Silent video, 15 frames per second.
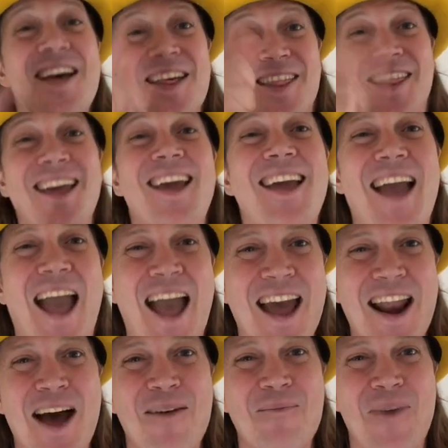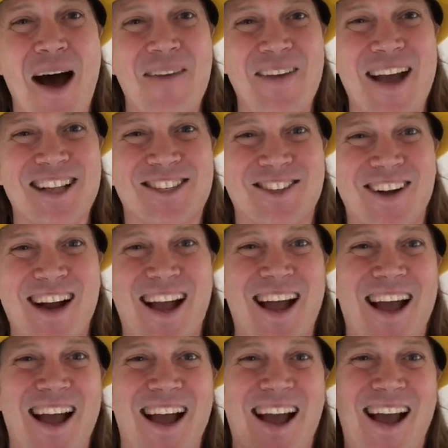edamame
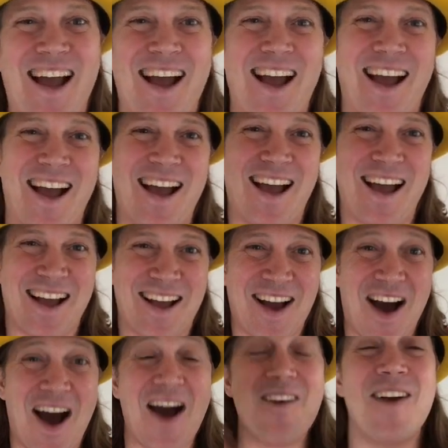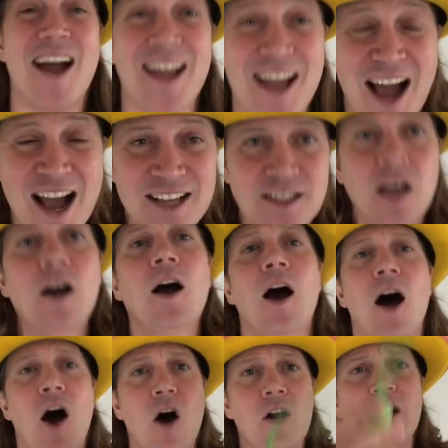trick. All right, guys,
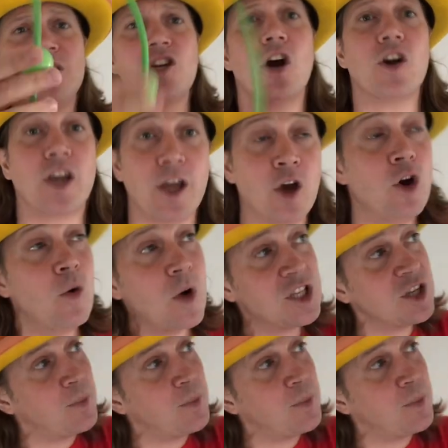only joking. Who wants a